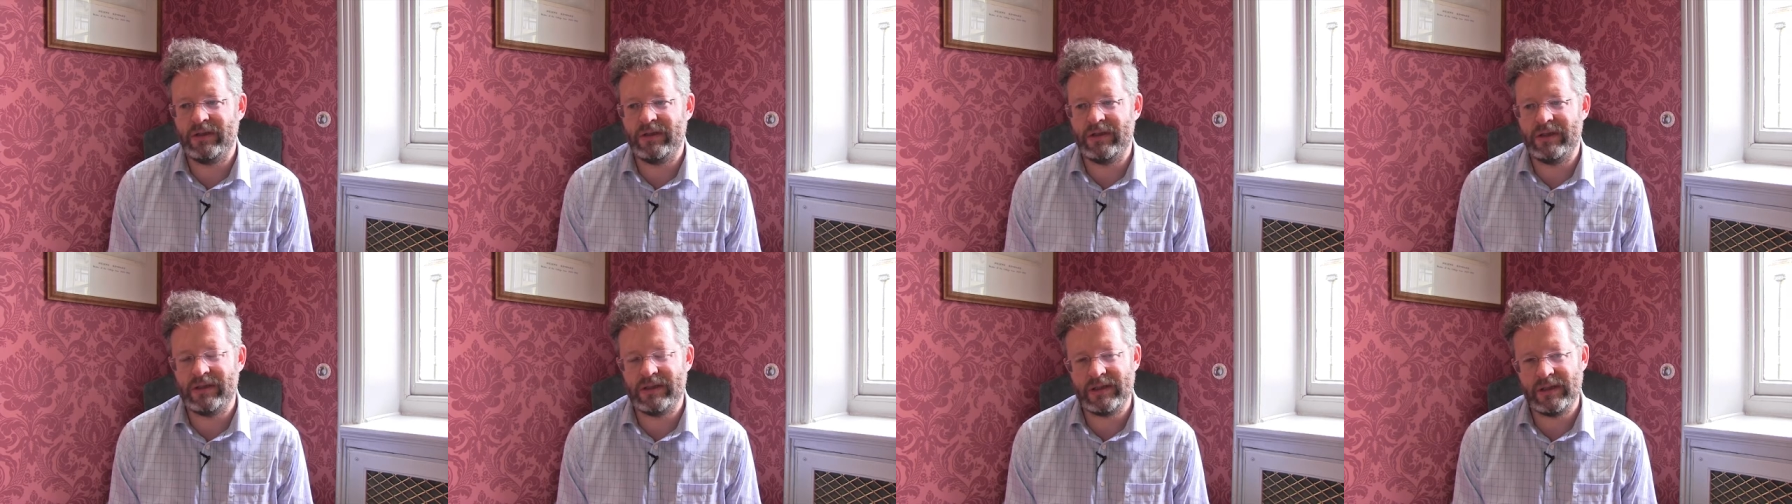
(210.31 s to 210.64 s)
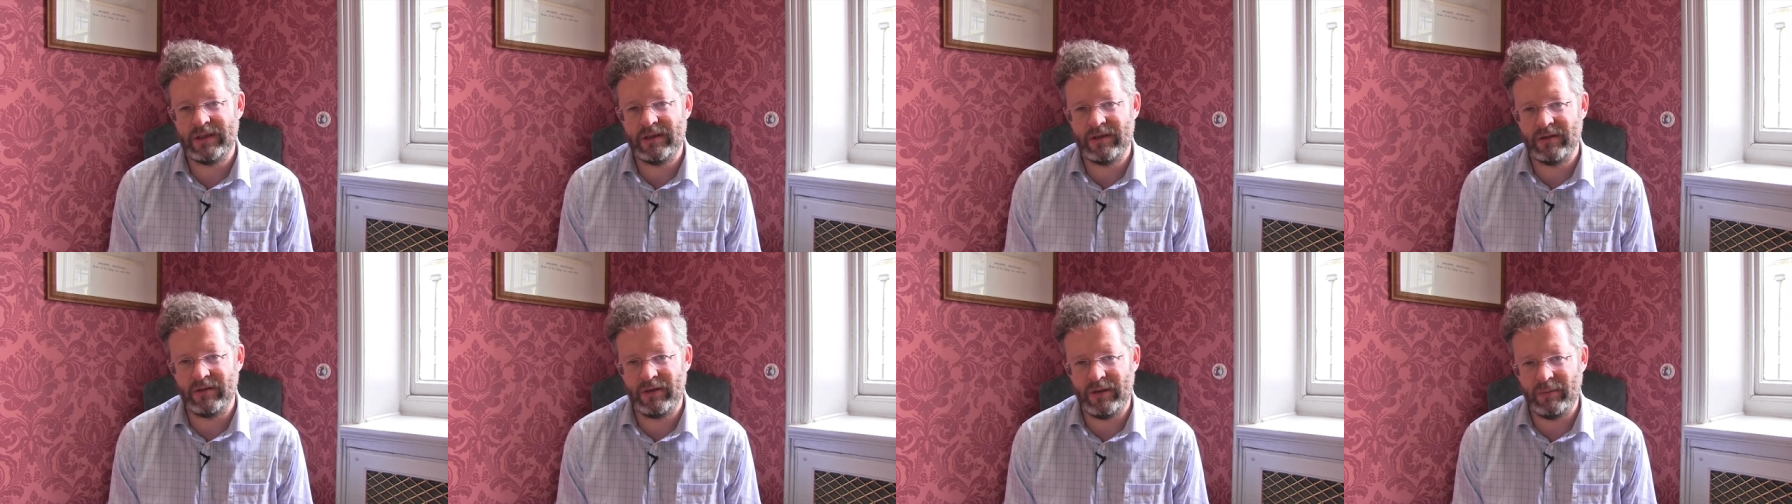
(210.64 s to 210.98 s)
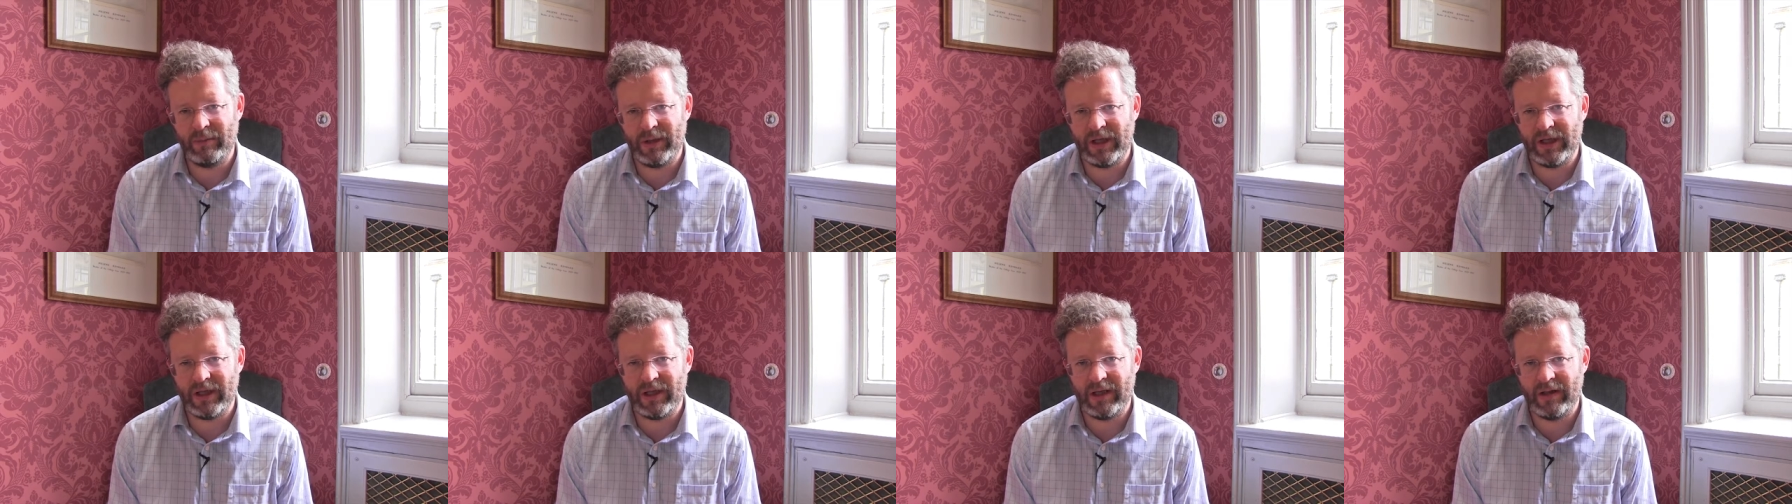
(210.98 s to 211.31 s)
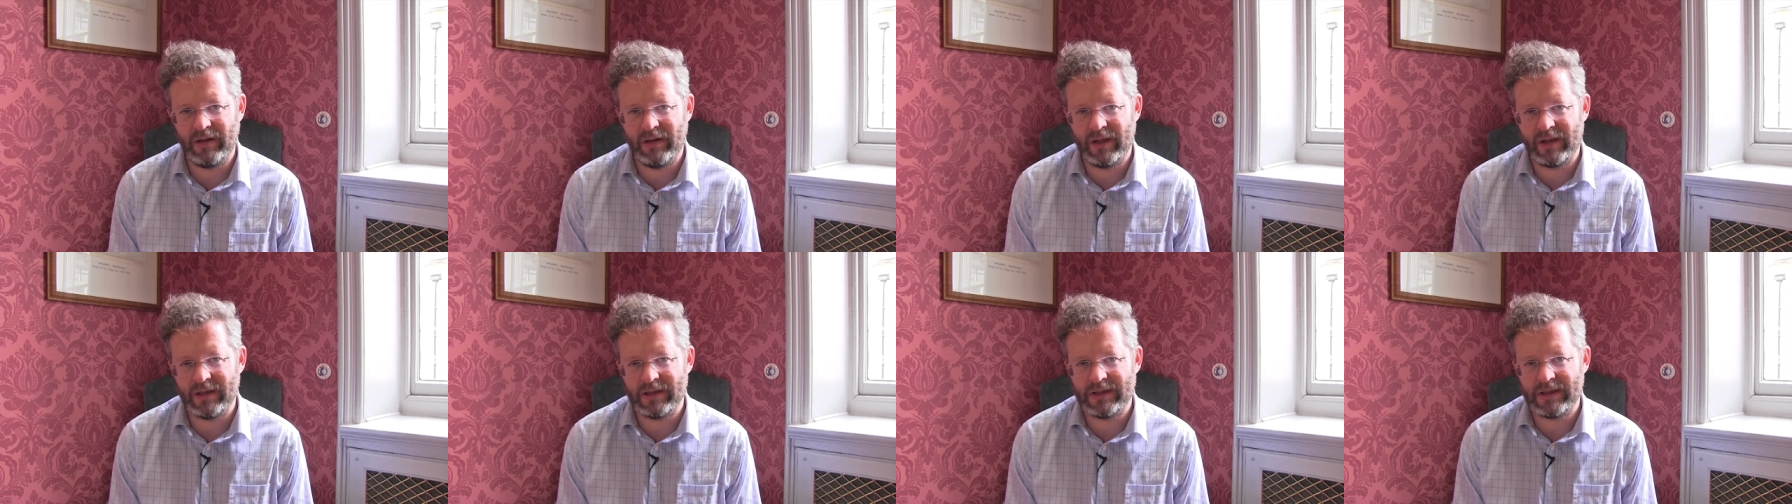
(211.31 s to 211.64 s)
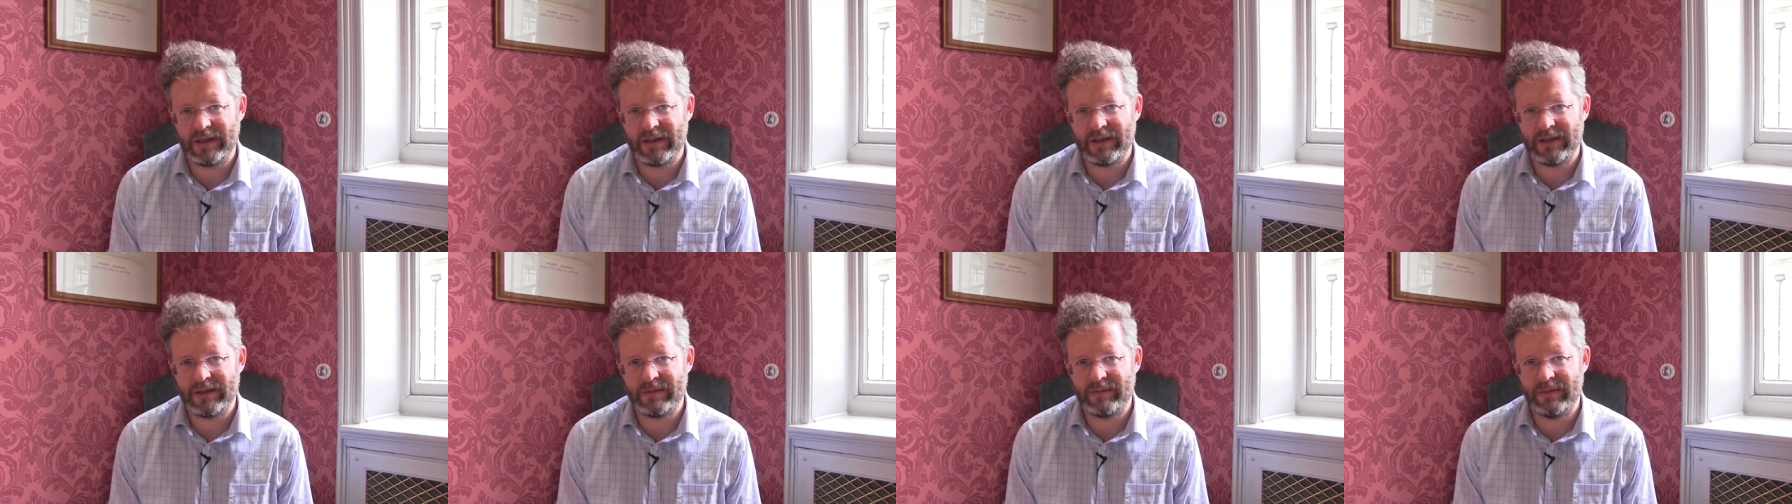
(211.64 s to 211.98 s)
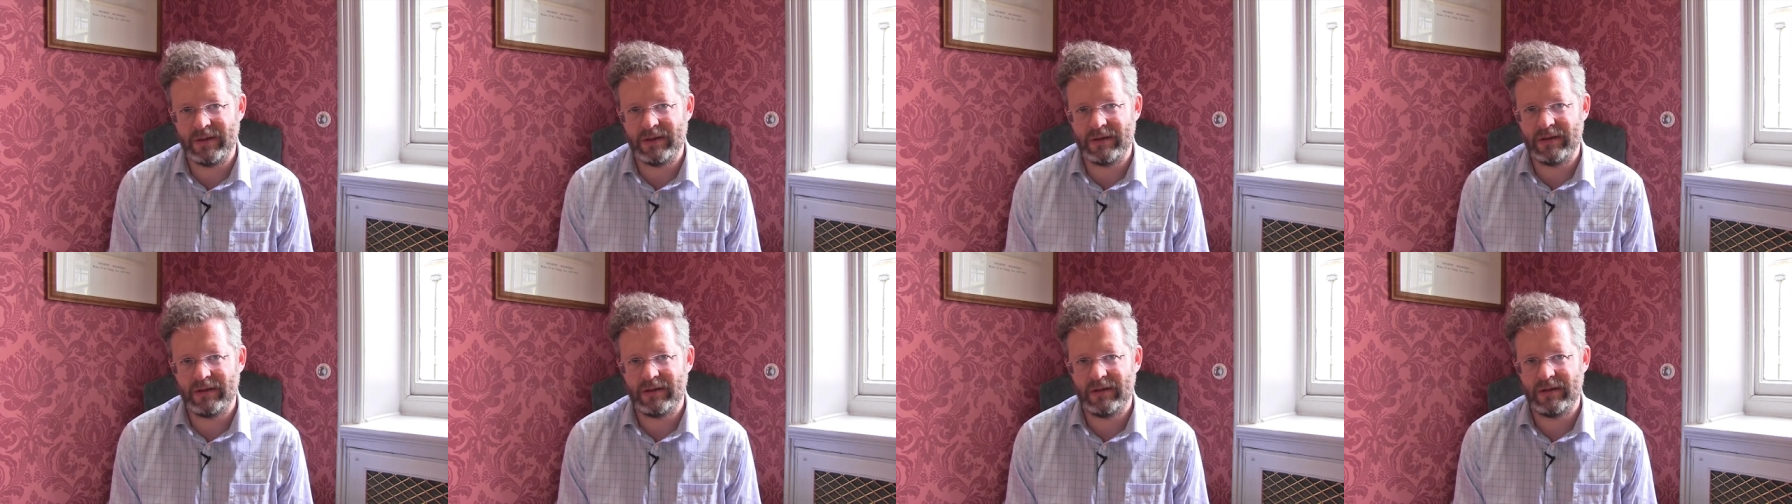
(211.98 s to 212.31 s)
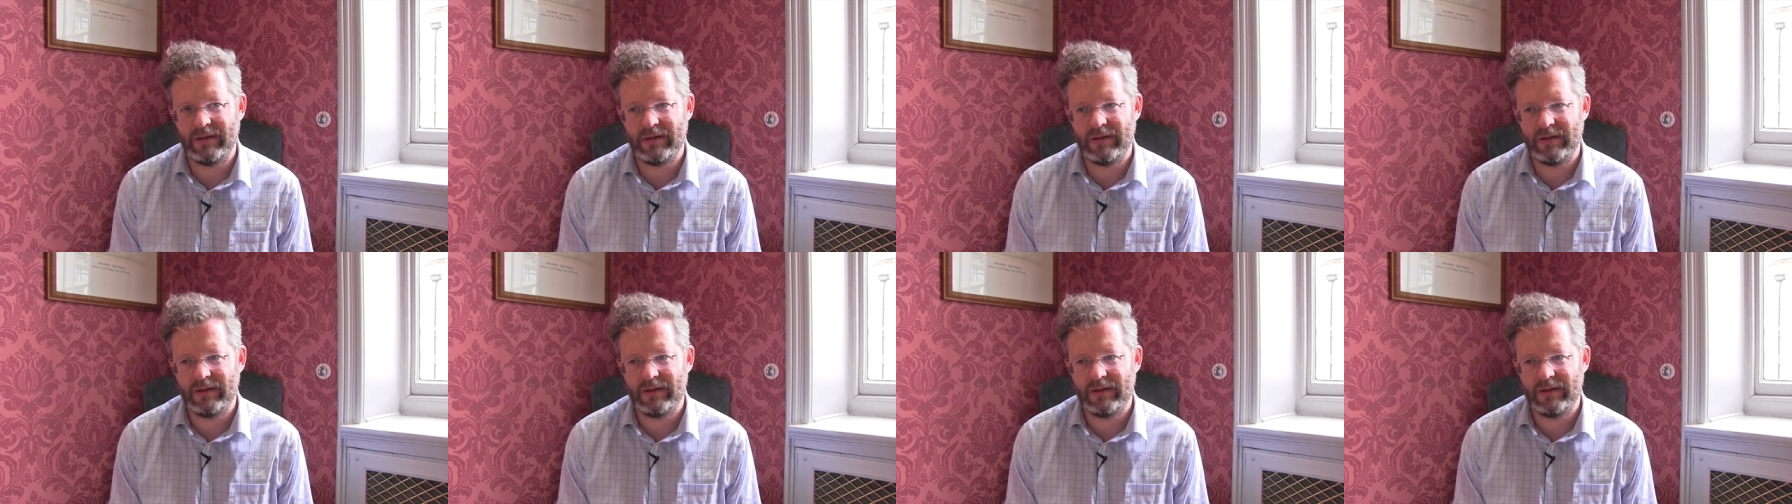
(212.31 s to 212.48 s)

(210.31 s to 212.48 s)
consider in making that assessment?